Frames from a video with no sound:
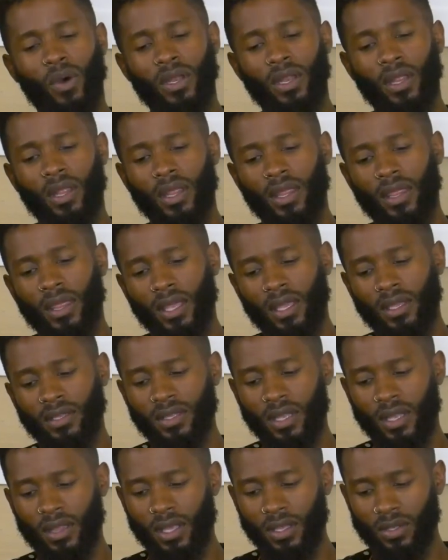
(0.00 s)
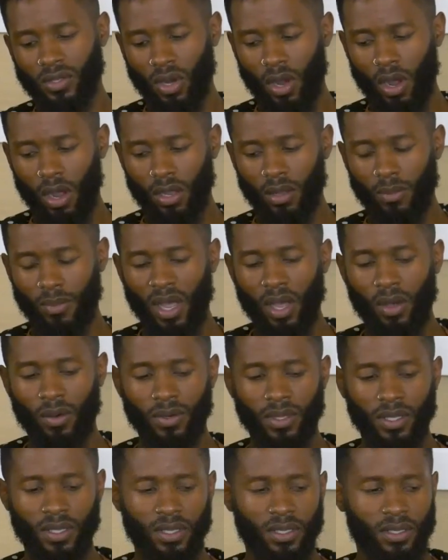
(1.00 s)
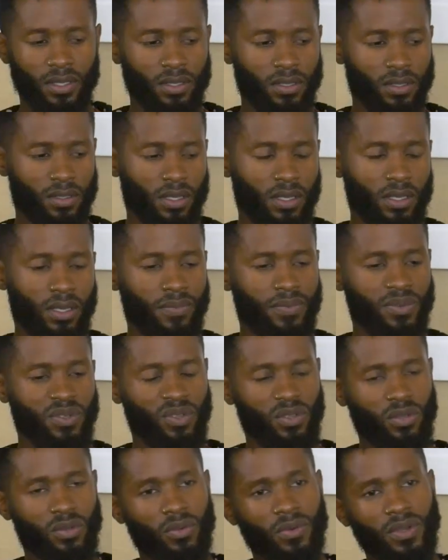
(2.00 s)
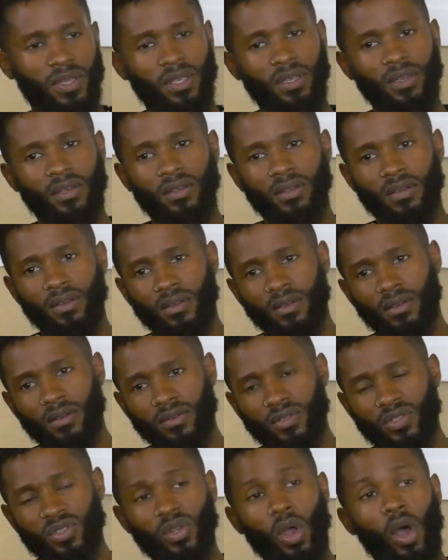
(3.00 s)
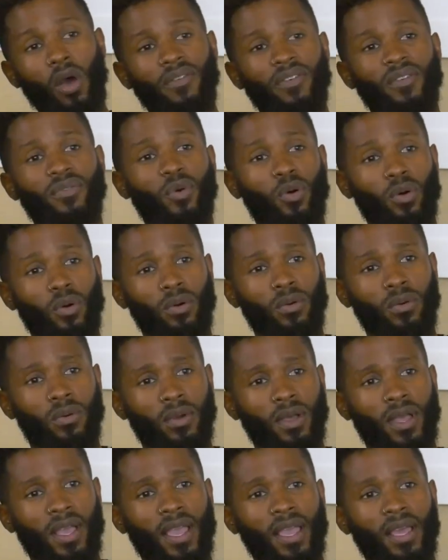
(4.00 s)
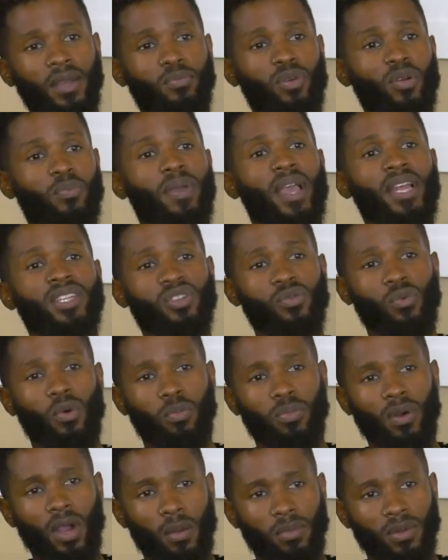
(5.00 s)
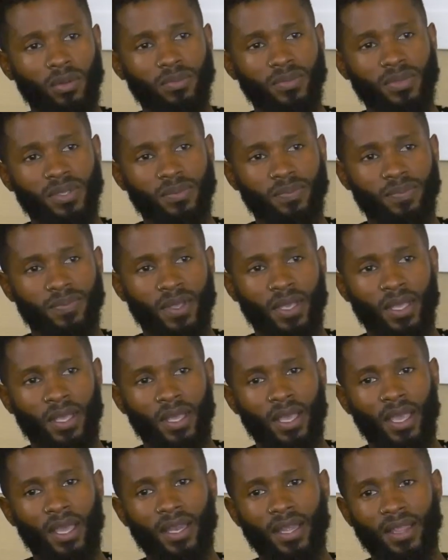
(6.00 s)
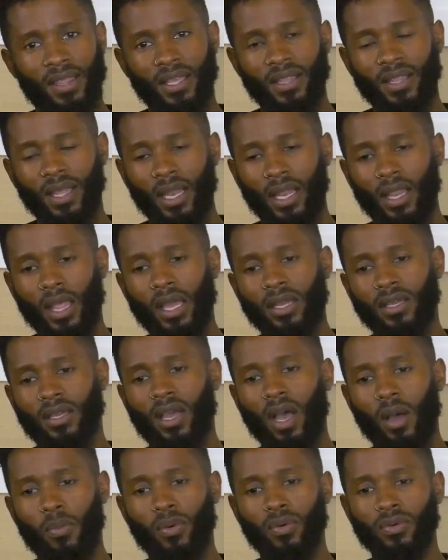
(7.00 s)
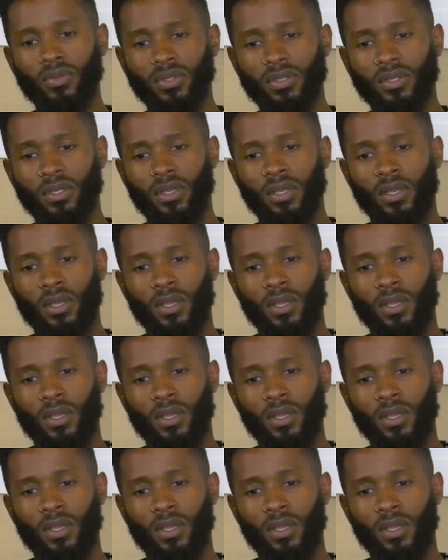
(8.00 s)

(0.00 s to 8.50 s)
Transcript: one of the things that they talk about is the difference between solvable and perpetual problems. And I think that a lot of couples